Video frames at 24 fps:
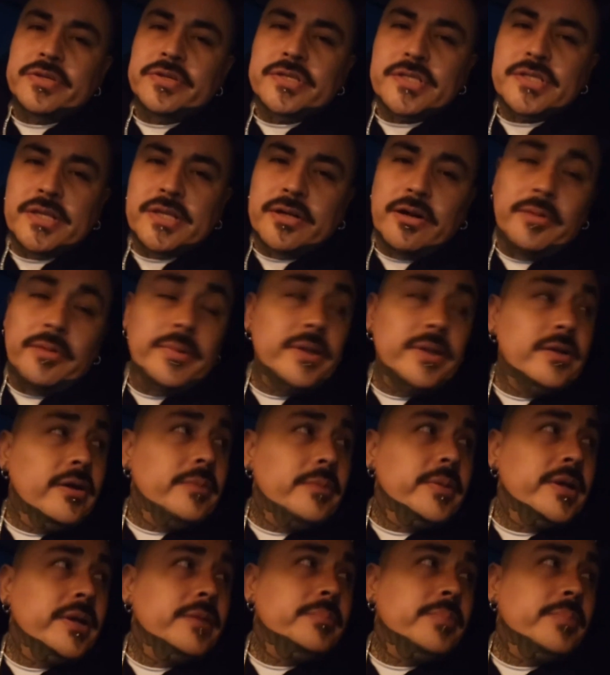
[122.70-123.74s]
homie. You know what I
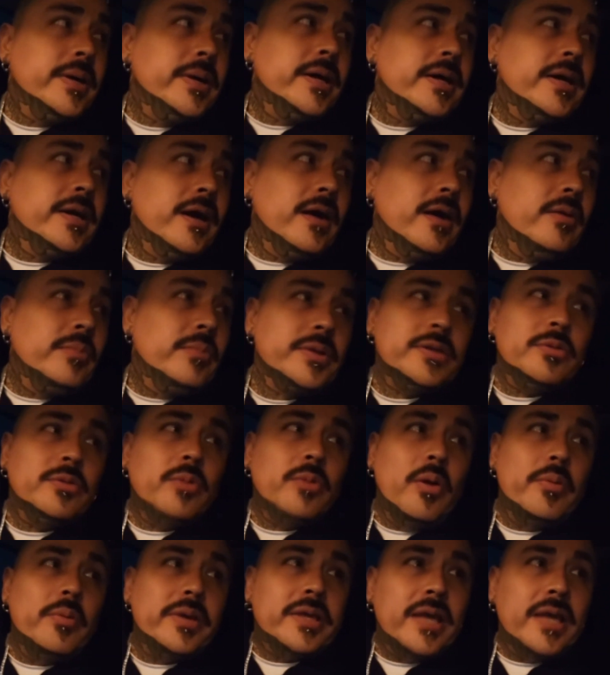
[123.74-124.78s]
mean? But we do what we
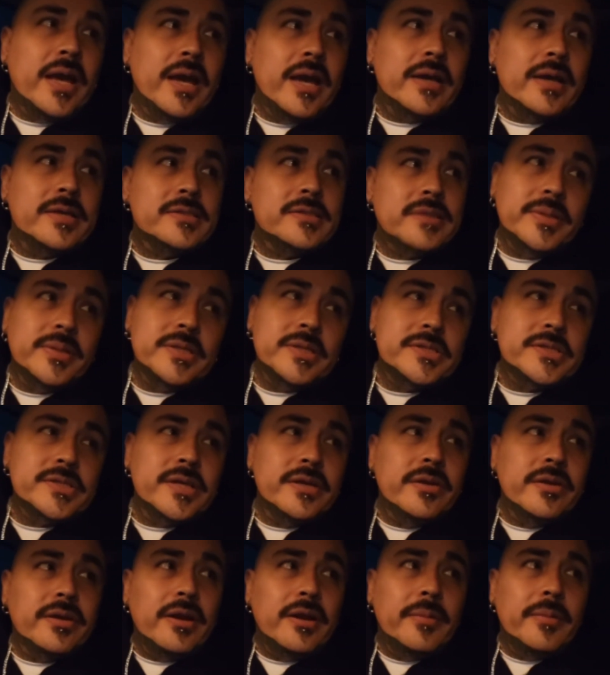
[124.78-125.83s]
can, because I mean, shit, you're
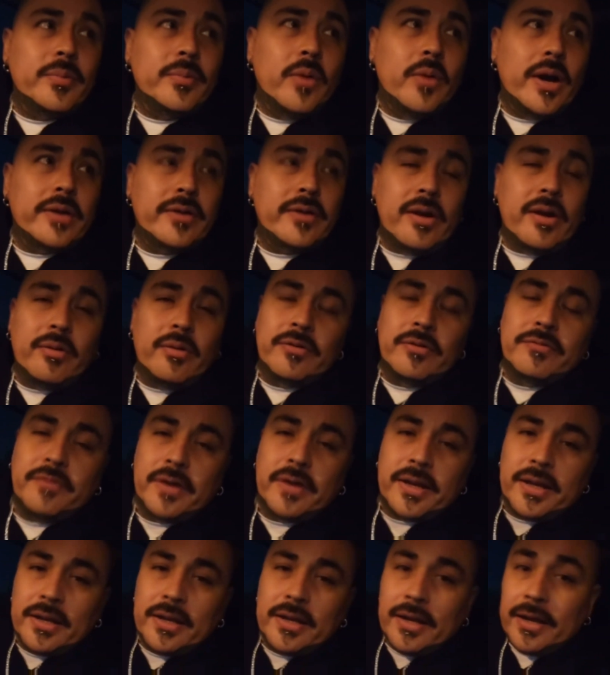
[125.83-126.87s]
gonna be walking around with a fucking
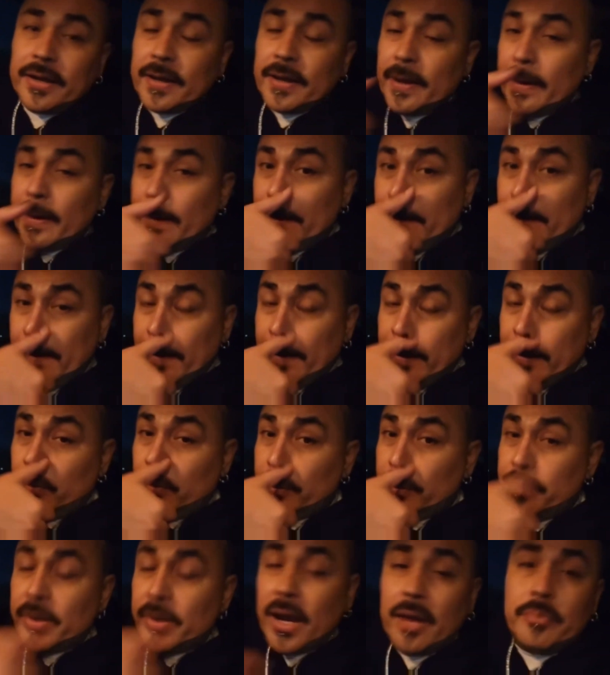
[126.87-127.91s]
like with
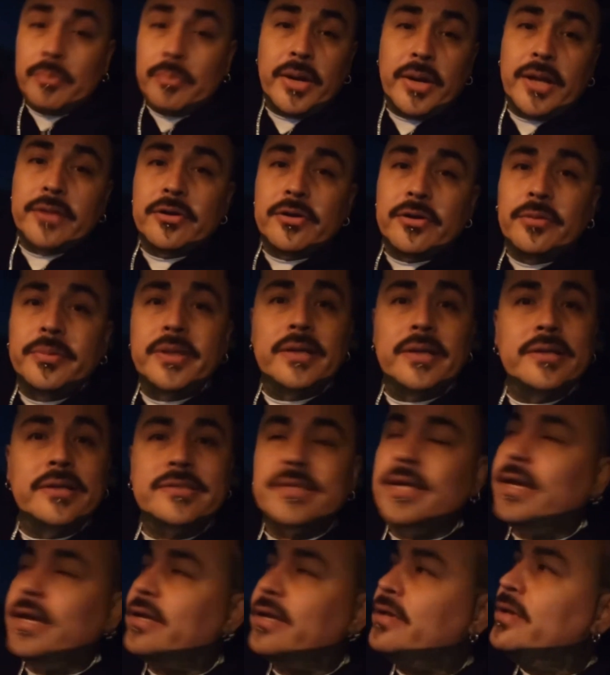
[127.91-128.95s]
bad breath, homie. It's
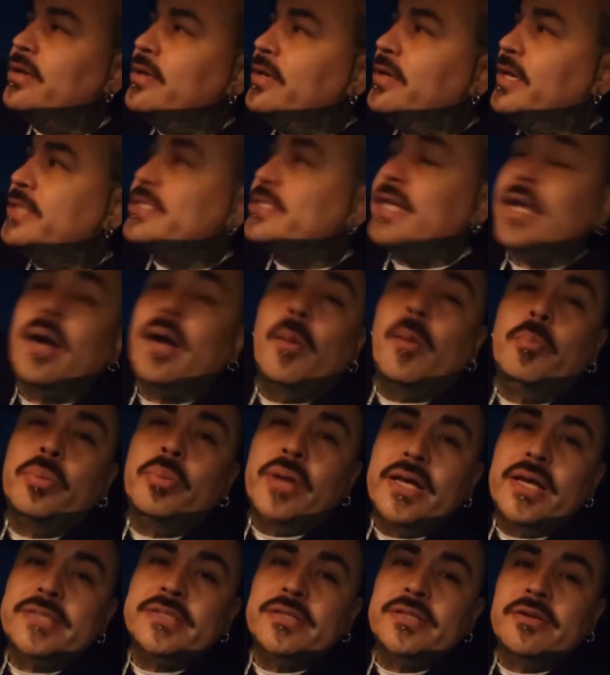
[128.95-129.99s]
like a
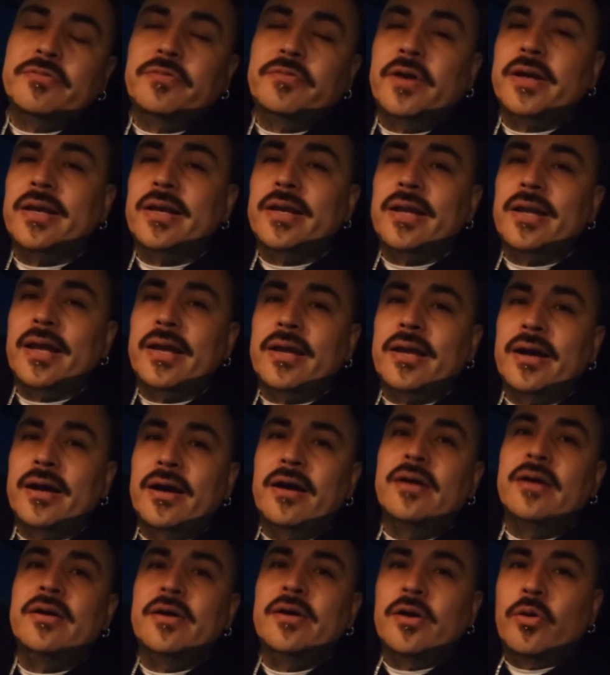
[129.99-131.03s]
blessing to fucking like
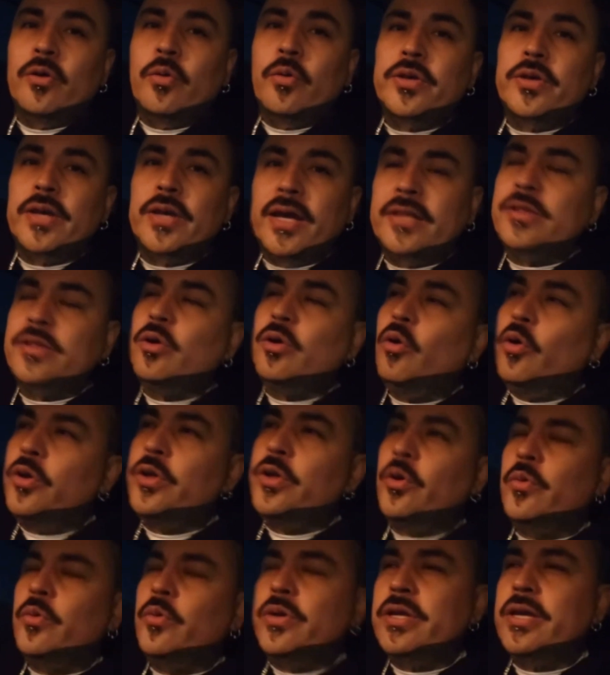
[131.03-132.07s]
when you hit the oil,
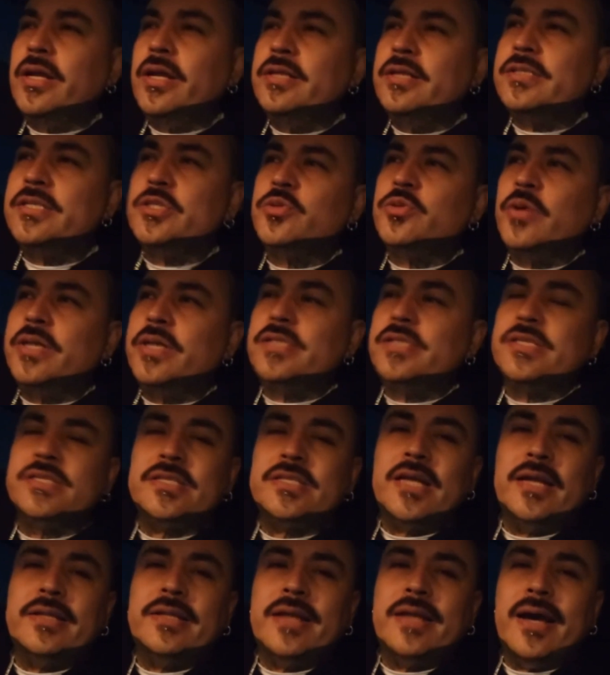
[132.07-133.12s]
when you get in situations like
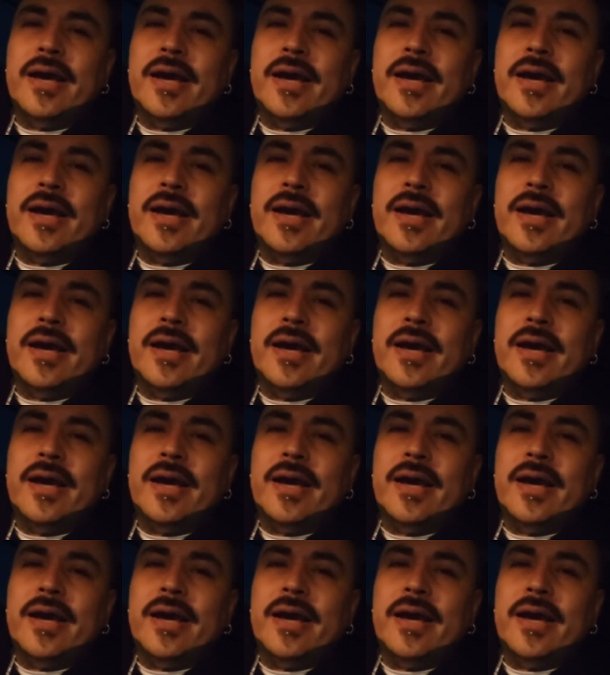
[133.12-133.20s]
that,